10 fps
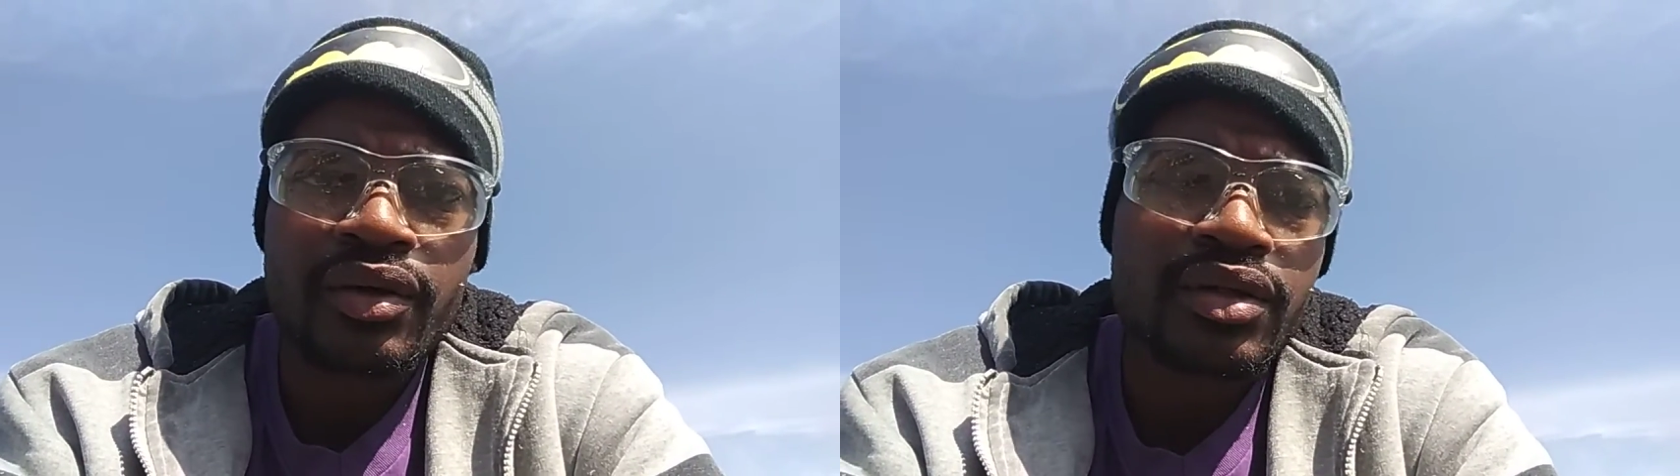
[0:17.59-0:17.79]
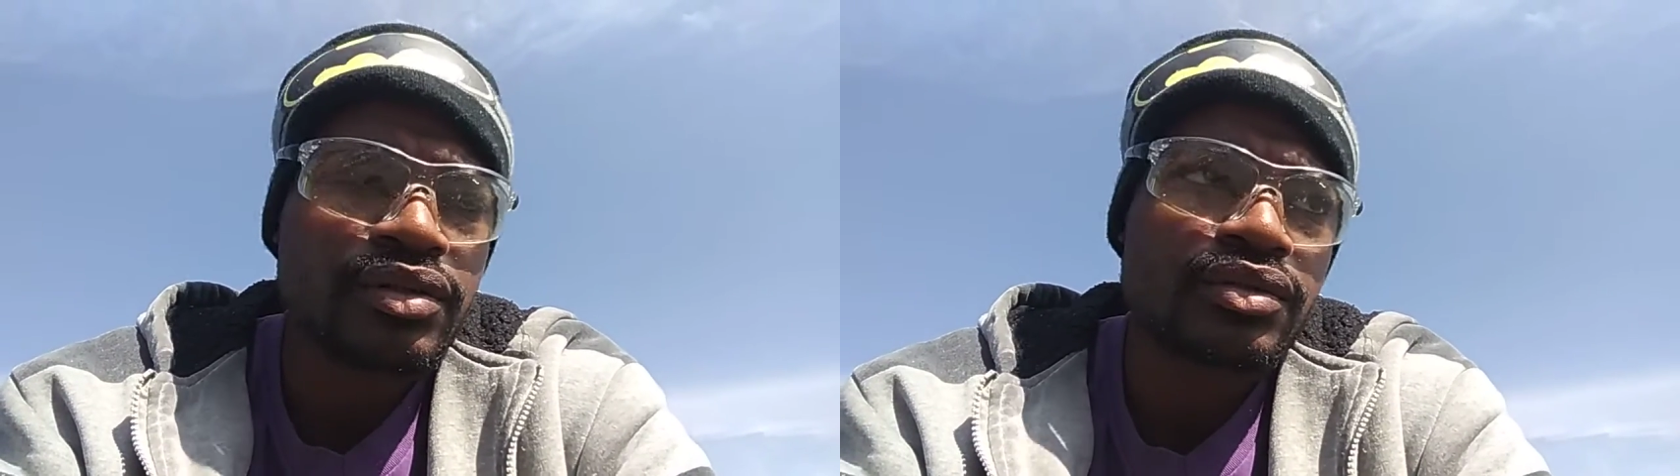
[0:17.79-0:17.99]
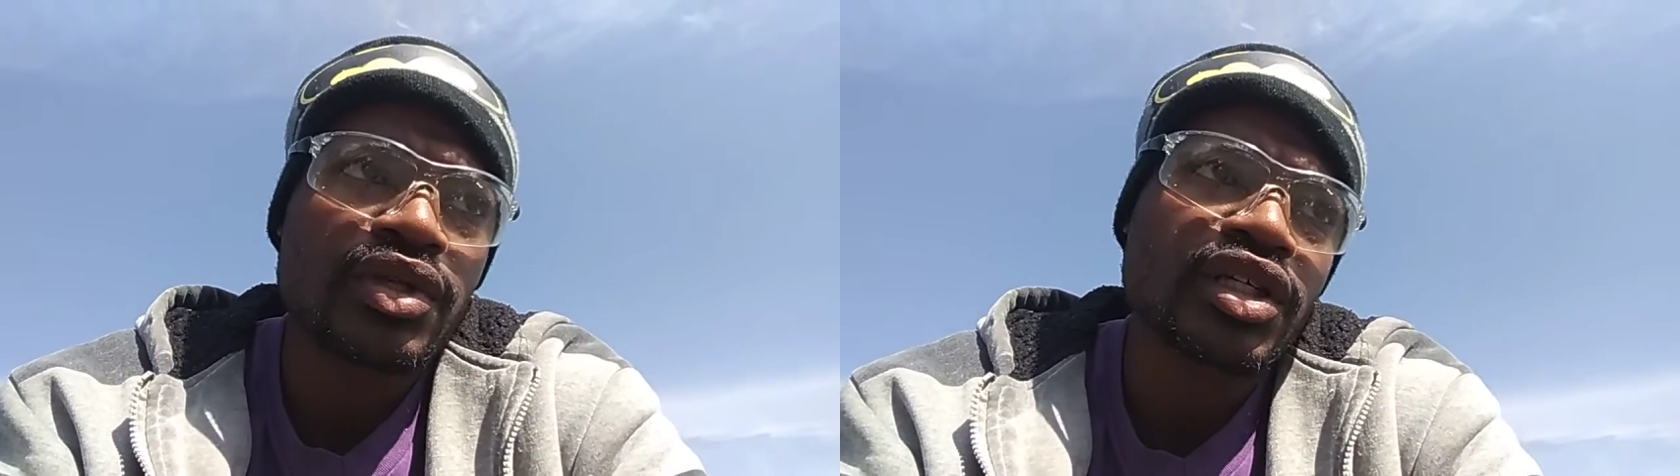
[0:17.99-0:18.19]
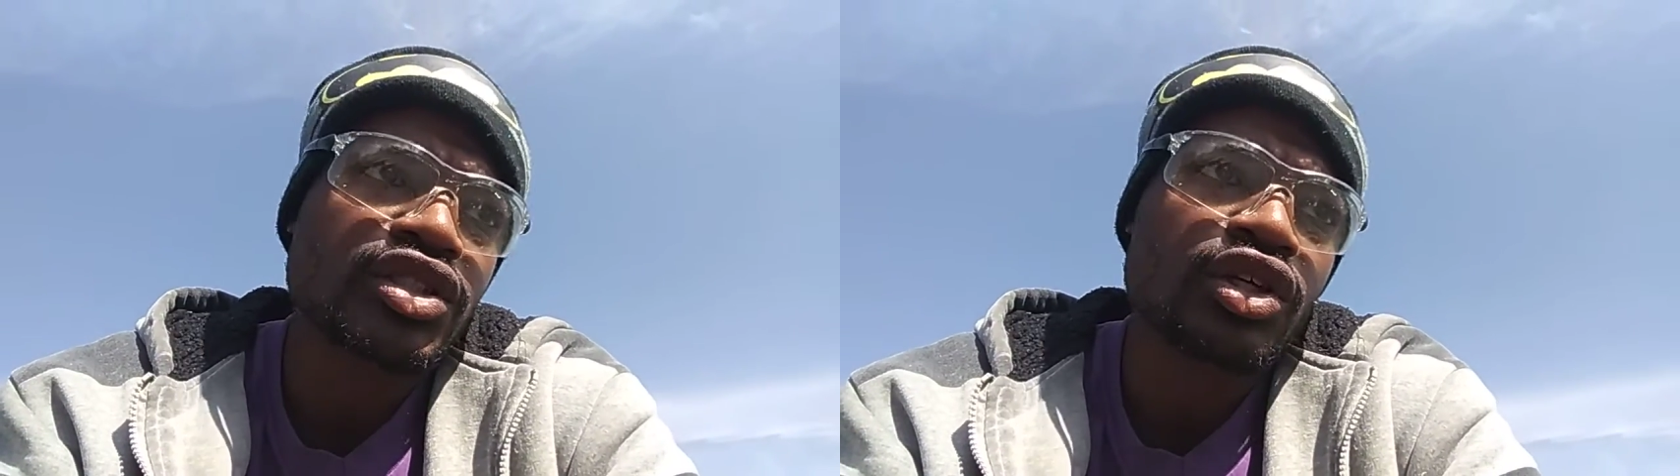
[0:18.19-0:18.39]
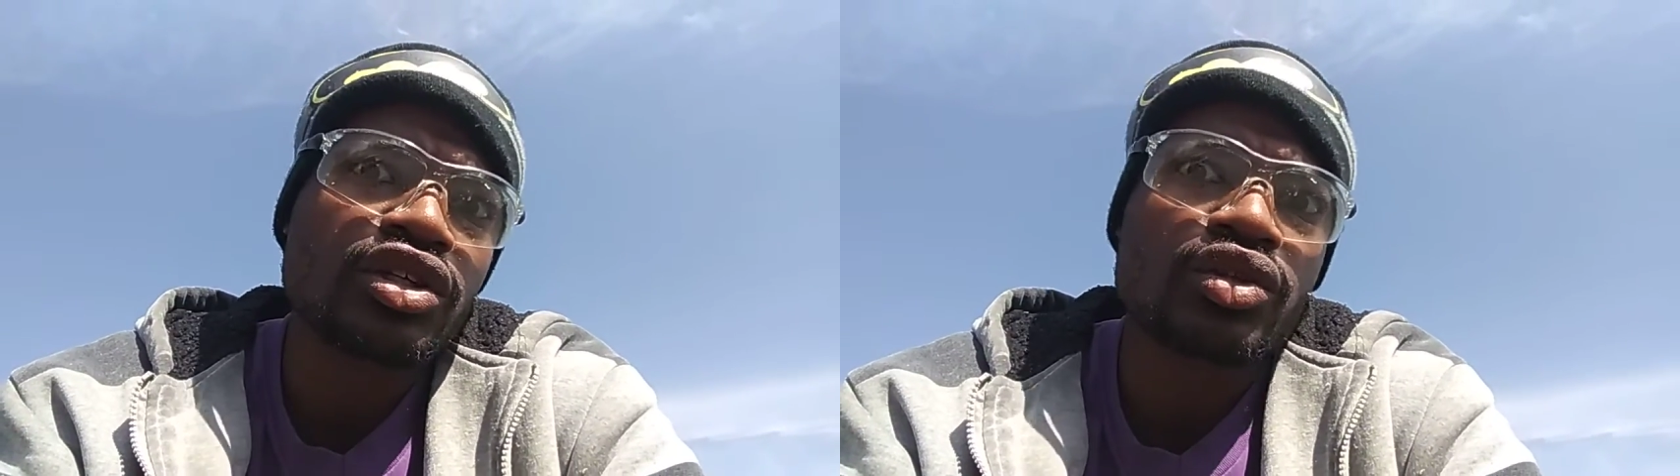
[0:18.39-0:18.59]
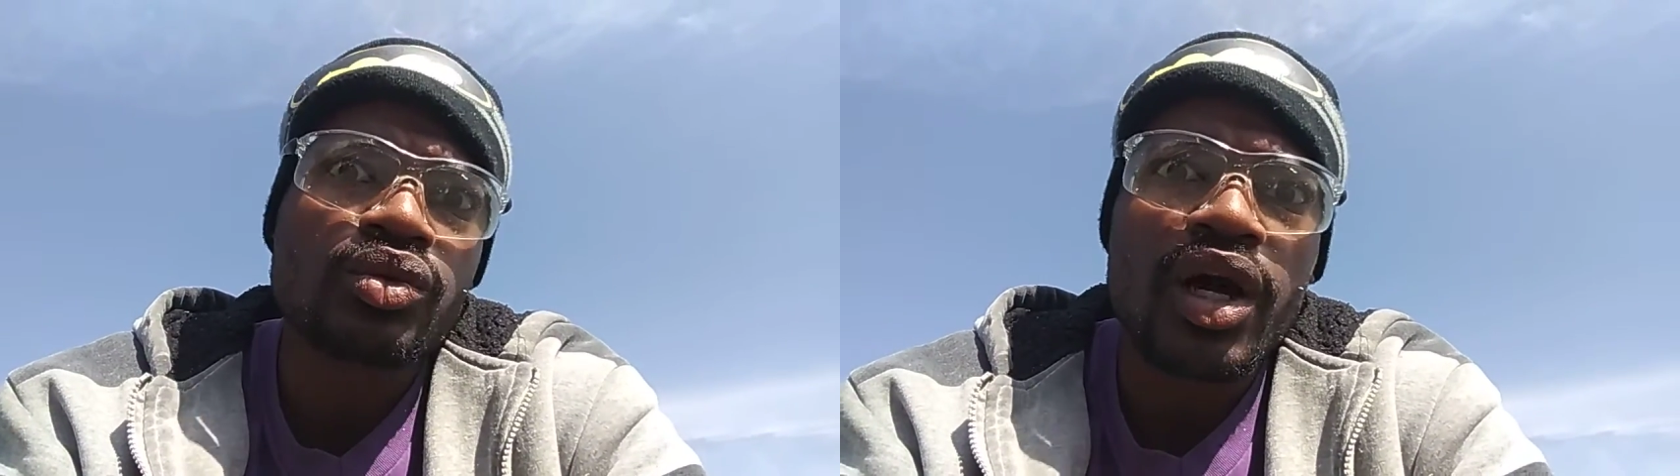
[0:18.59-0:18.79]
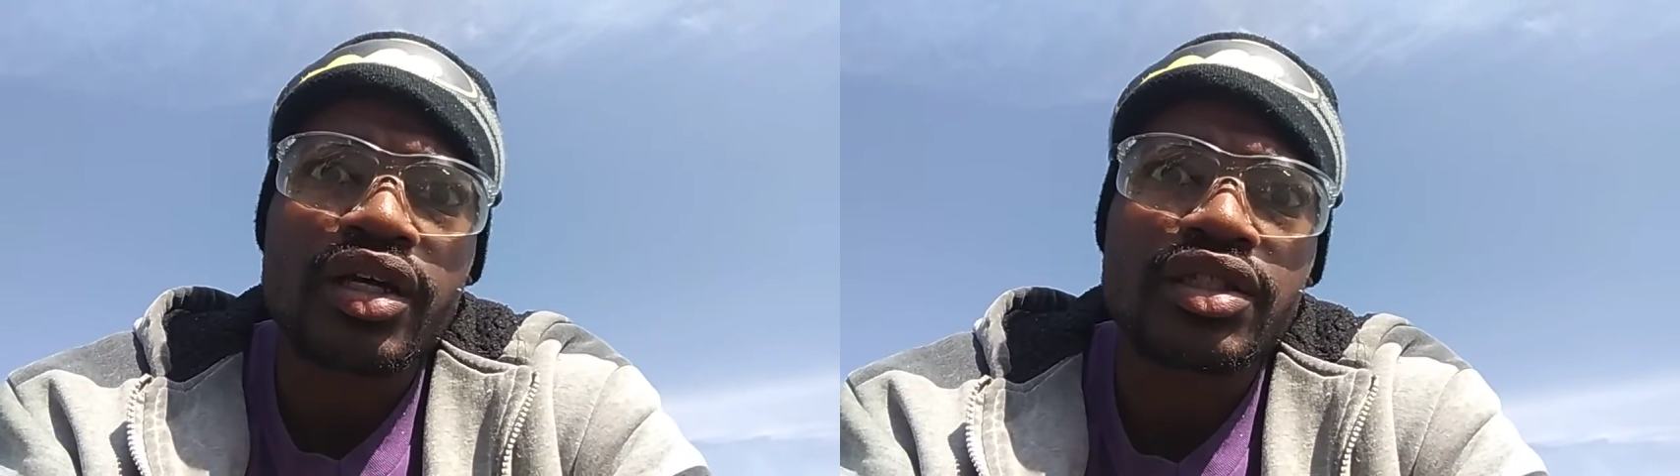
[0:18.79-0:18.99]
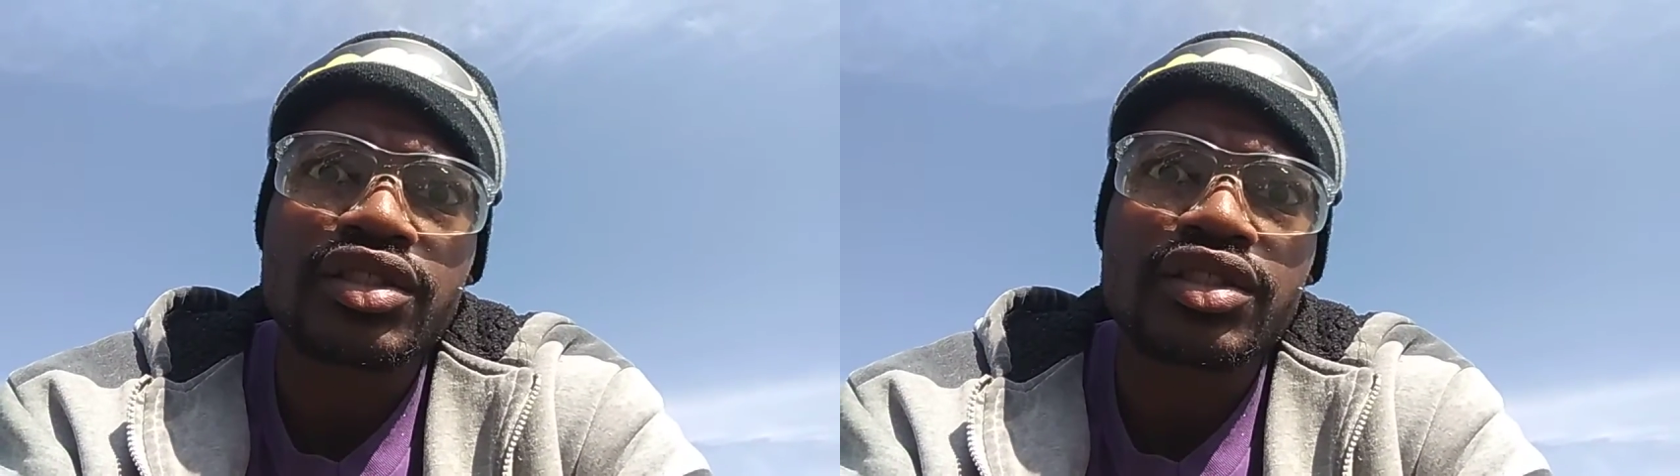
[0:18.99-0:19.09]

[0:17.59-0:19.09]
and things are a little rocky,